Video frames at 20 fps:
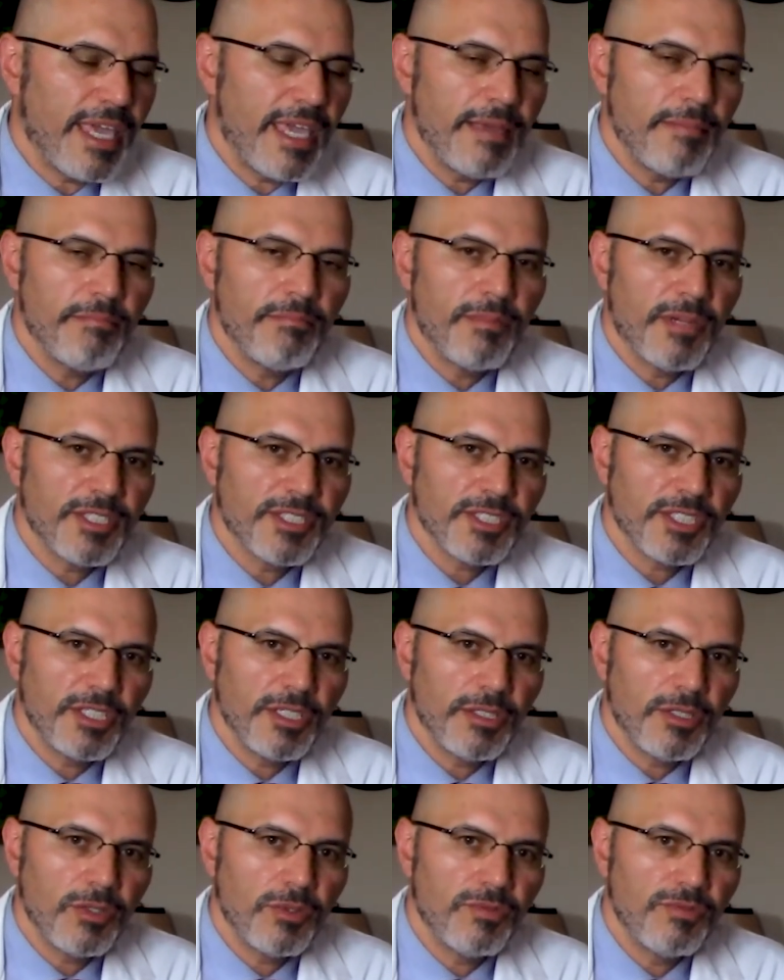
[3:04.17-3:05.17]
a
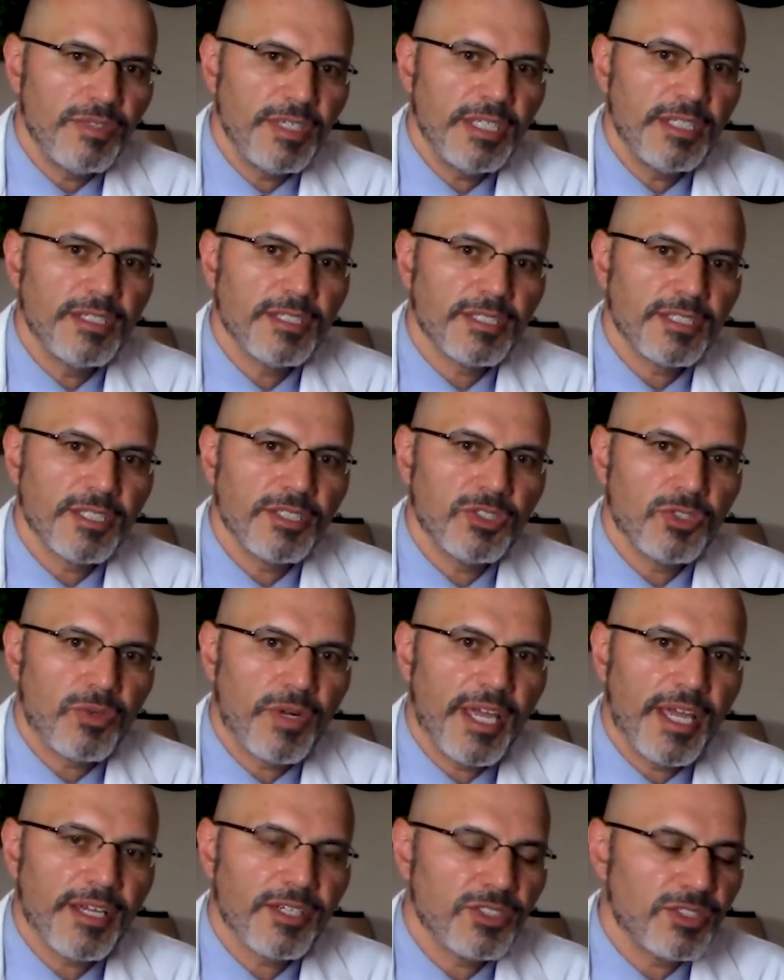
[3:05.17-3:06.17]
musculovenous
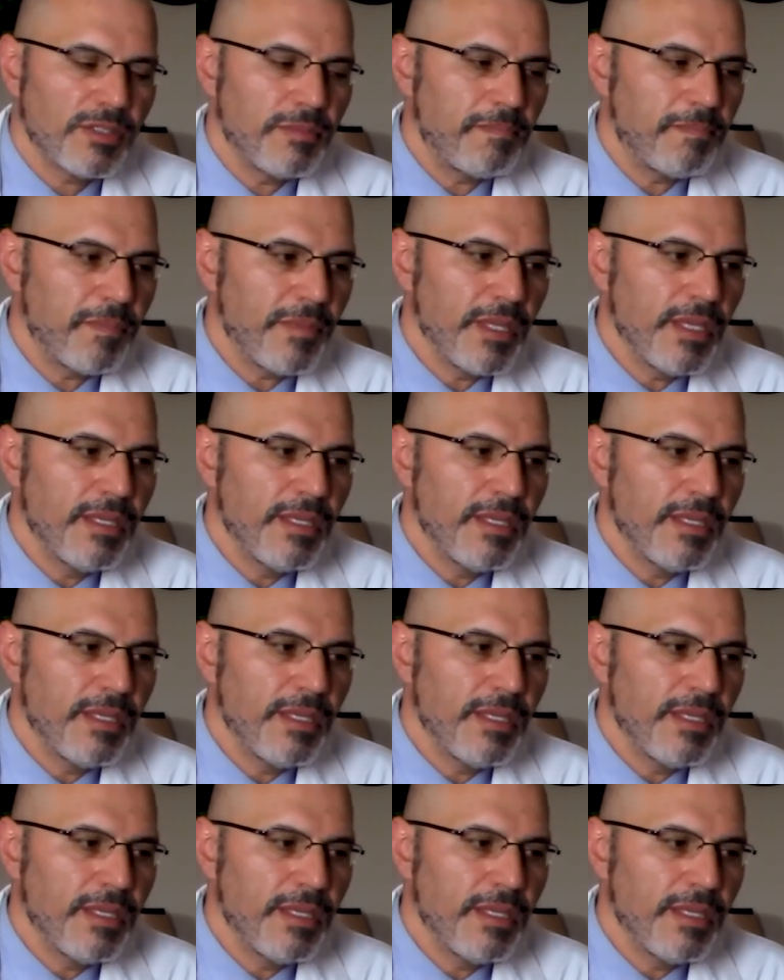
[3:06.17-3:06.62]
contraction,